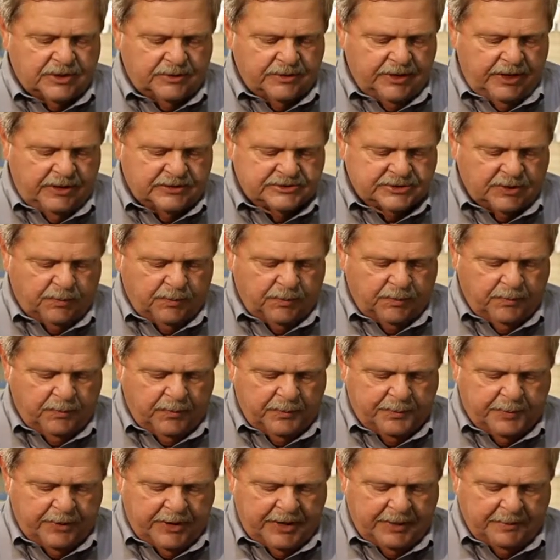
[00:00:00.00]
on here. So when
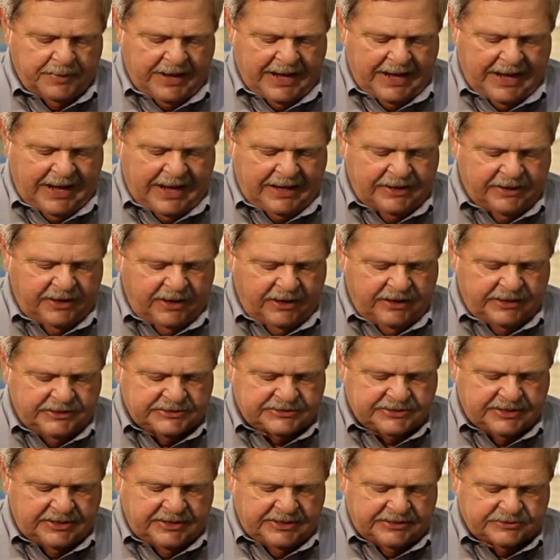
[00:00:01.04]
we put it behind here, you
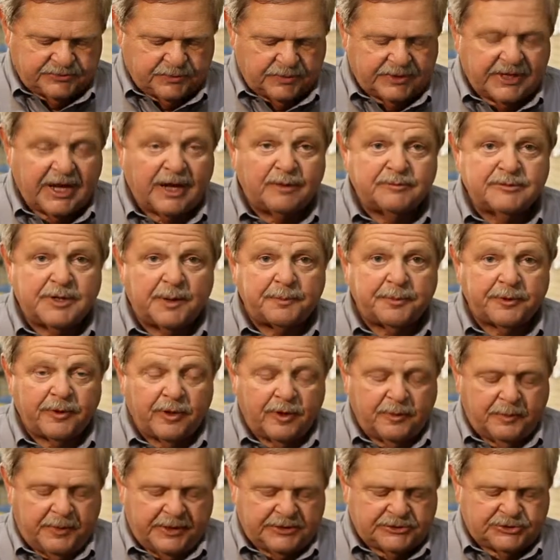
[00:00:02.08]
see this one comes up a
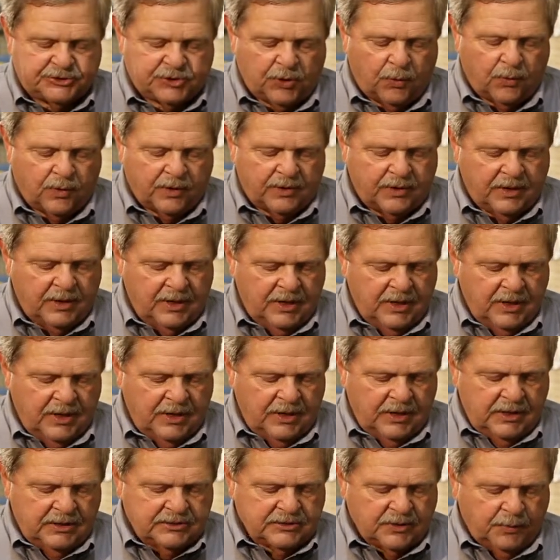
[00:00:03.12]
little bit short.
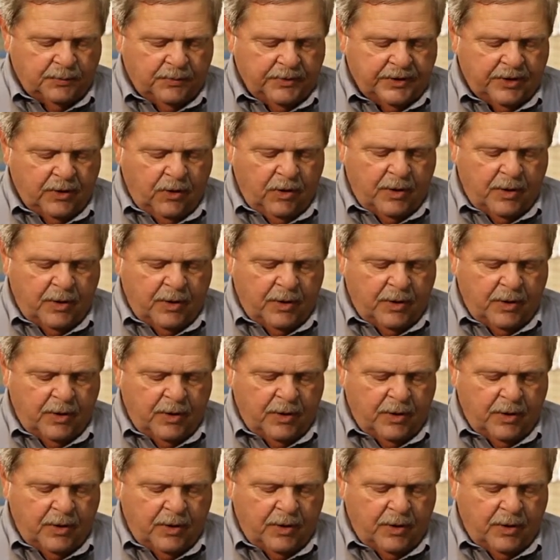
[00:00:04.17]
So when we go